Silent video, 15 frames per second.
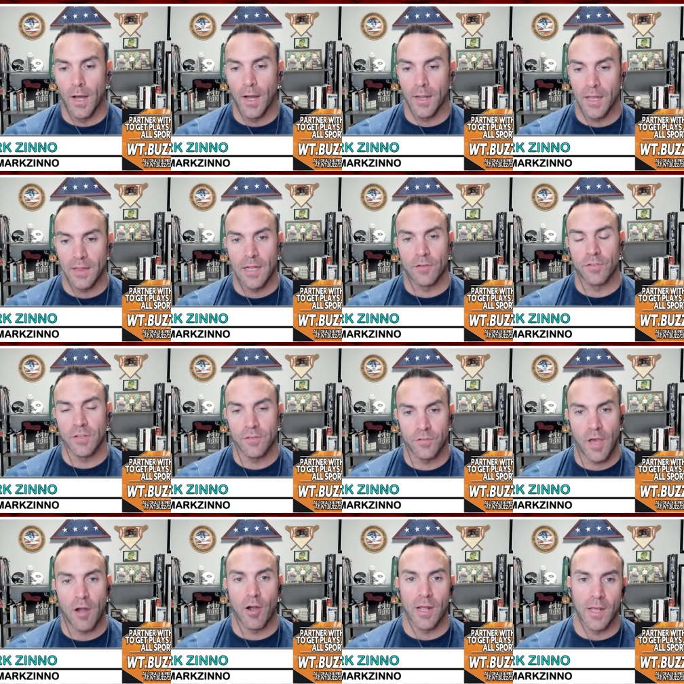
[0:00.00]
get that
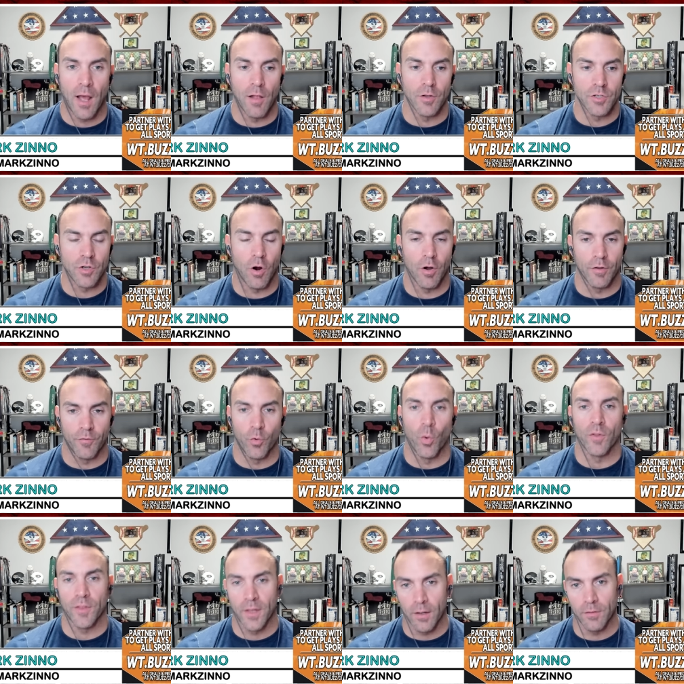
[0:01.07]
Saturday college card if you
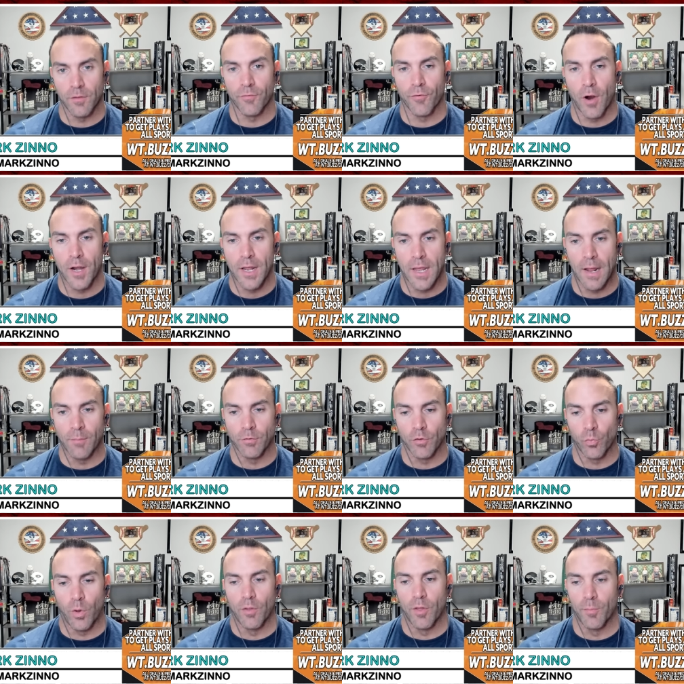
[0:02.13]
want the Friday games as
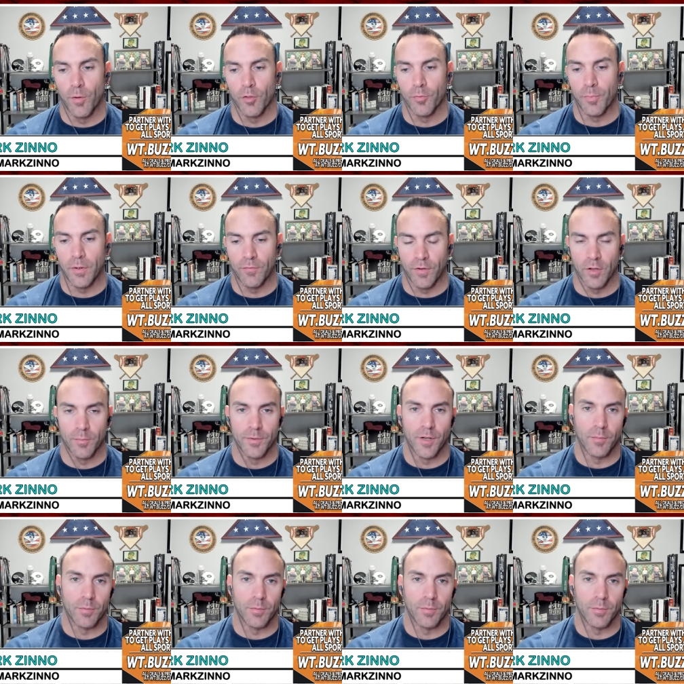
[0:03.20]
well. They'll both be available at